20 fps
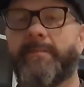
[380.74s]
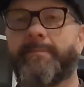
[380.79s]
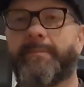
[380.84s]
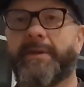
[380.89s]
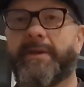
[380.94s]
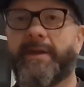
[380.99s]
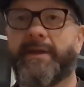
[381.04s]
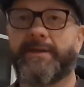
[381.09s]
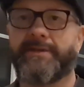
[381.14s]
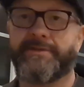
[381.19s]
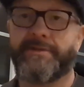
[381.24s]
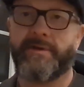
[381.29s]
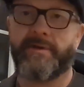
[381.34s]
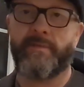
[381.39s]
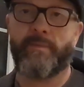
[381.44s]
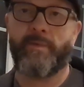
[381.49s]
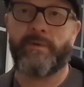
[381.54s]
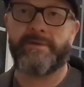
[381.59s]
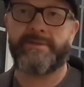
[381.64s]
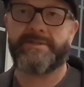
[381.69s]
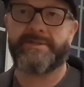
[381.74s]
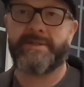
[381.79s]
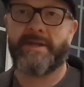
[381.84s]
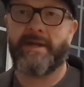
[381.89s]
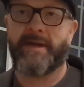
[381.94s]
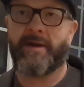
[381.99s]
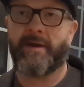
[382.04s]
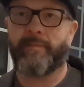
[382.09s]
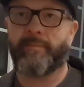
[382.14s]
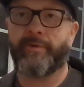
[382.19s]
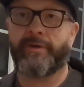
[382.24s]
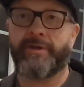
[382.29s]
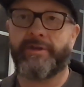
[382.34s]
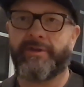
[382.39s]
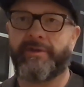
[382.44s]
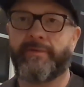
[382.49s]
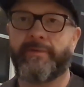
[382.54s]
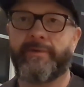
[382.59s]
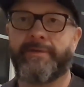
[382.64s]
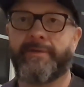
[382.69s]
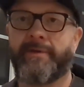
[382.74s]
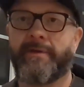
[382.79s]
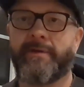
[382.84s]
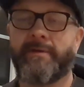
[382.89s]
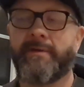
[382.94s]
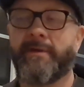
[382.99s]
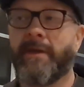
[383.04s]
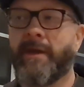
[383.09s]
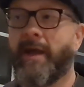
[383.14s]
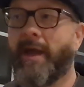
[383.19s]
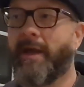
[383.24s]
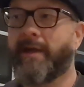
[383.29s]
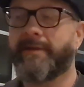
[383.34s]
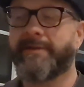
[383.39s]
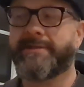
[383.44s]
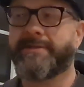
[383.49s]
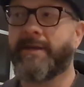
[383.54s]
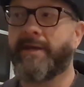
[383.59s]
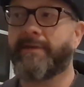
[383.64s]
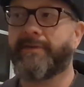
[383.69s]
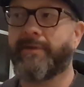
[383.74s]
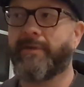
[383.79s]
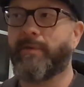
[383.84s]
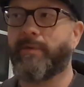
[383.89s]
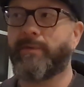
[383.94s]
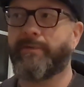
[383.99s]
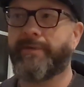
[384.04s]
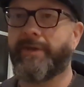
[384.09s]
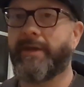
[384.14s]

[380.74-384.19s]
because they're the ones that are bringing you in there. And it's not the old